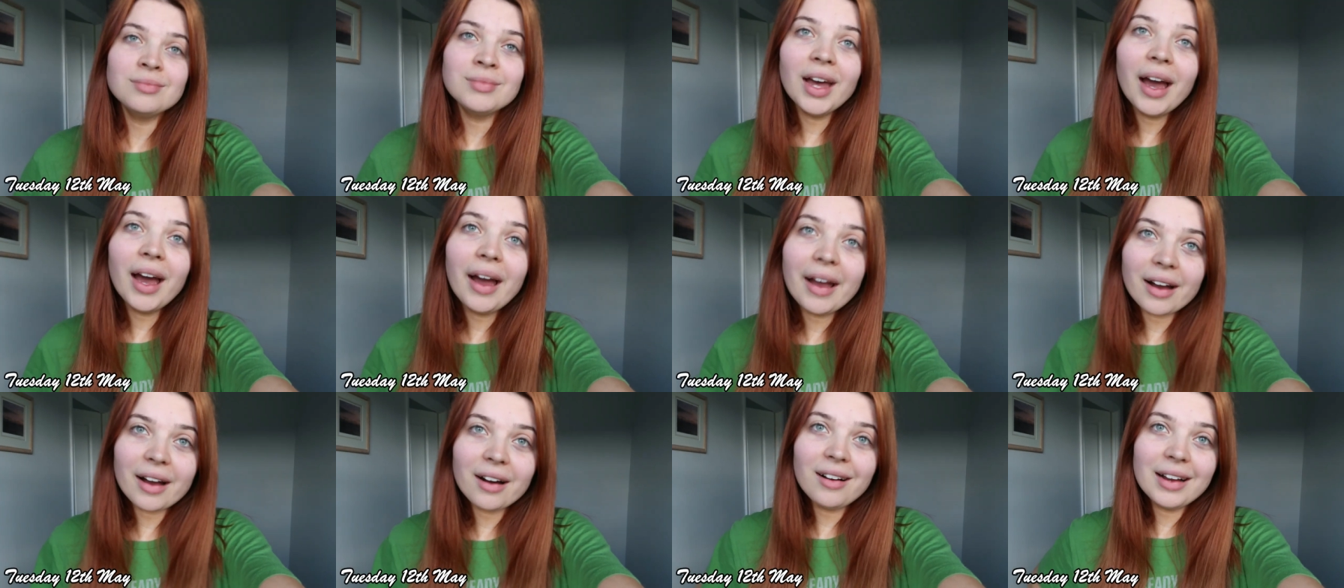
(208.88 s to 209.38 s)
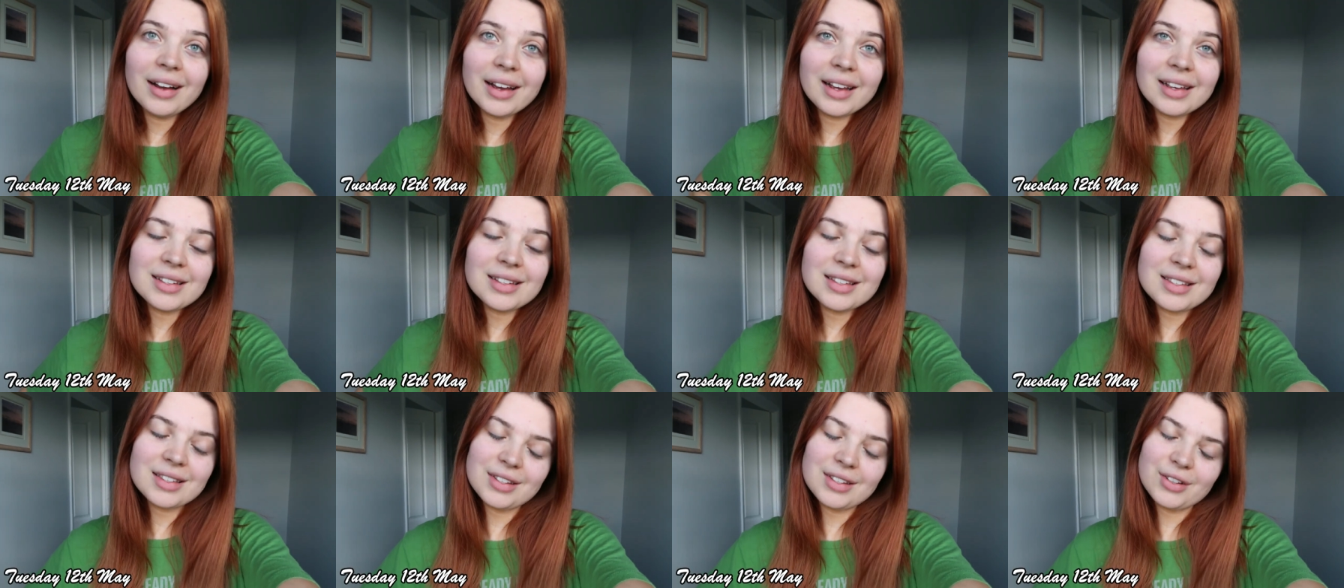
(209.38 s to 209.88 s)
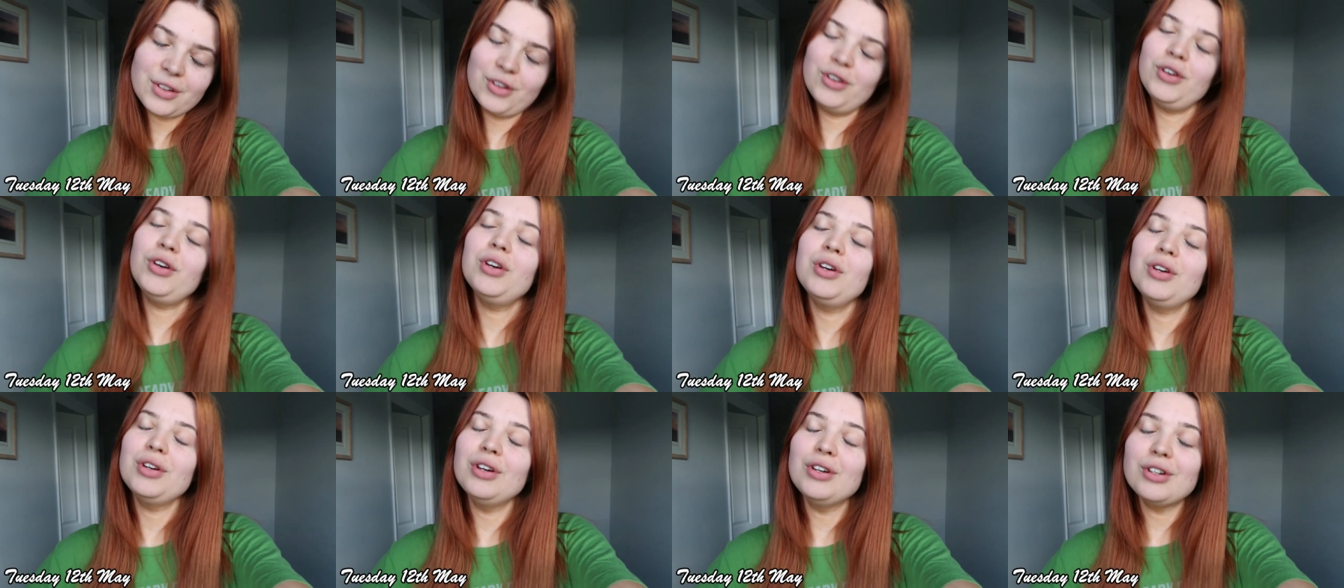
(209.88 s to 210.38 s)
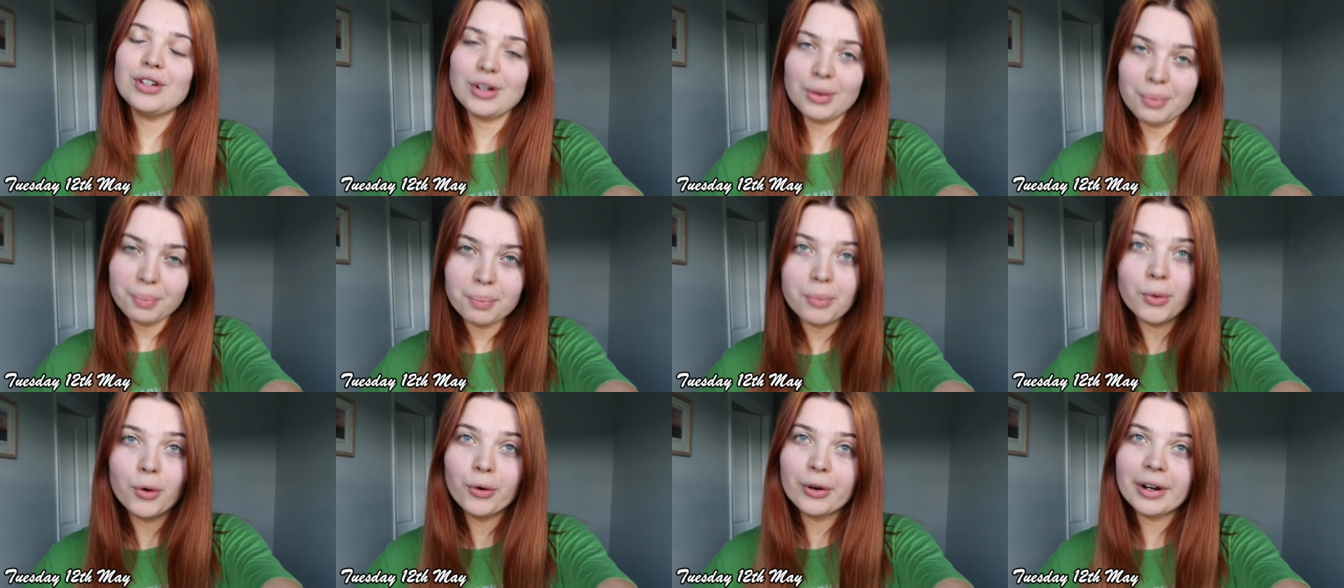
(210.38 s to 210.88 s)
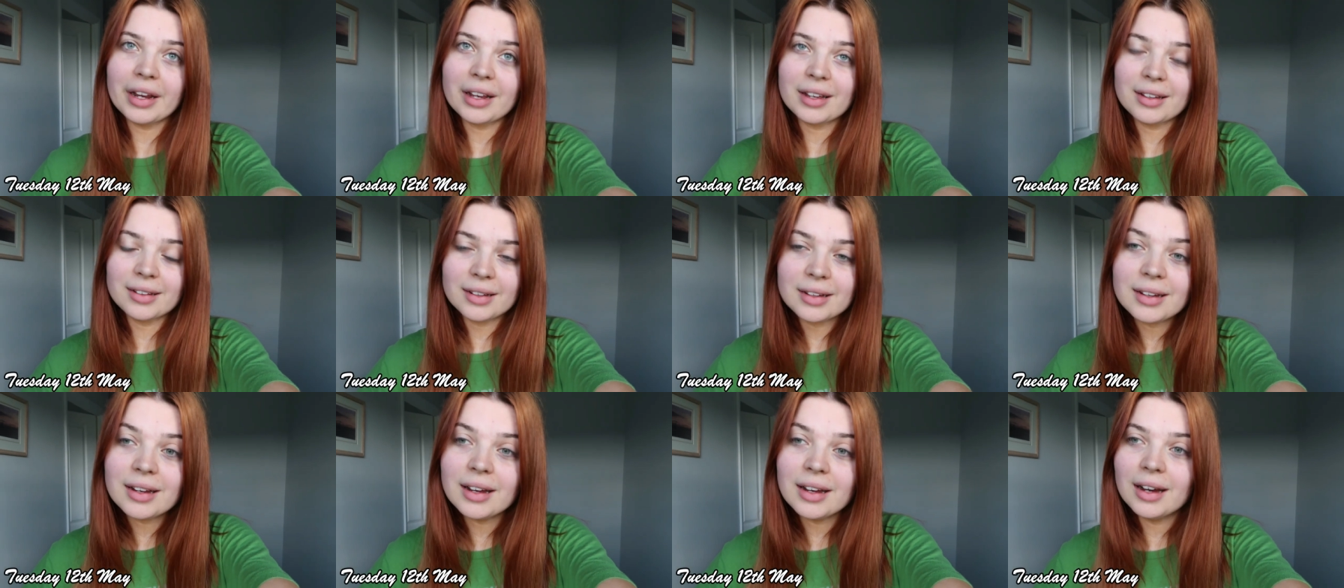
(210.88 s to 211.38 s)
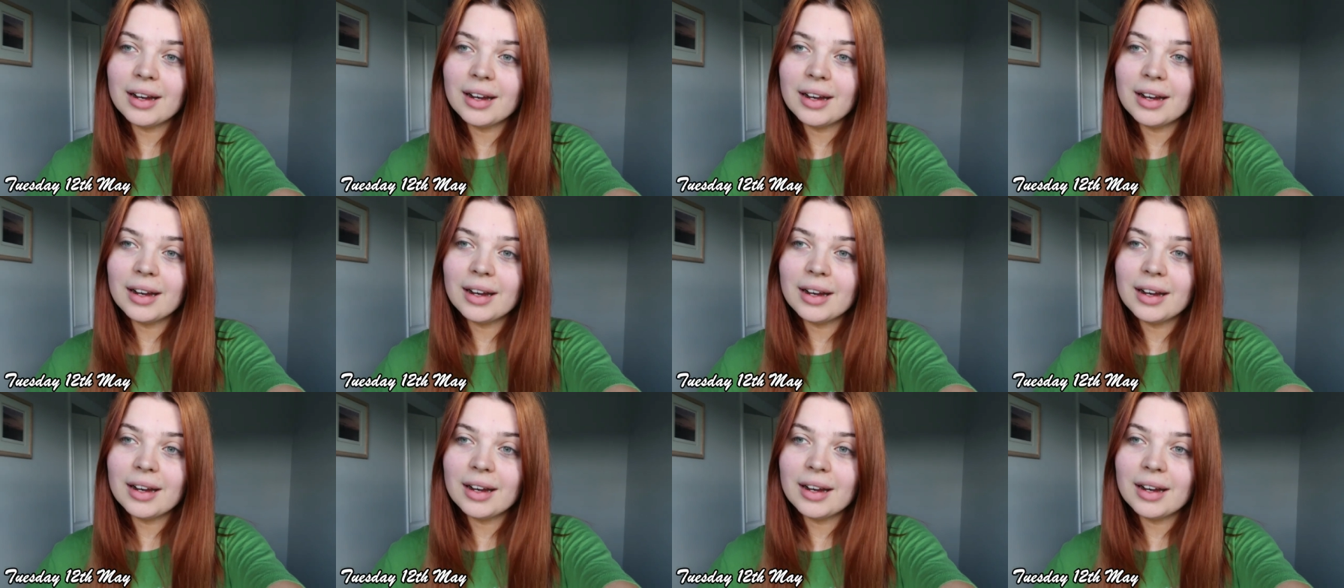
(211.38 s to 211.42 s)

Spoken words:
Hey guys, good morning.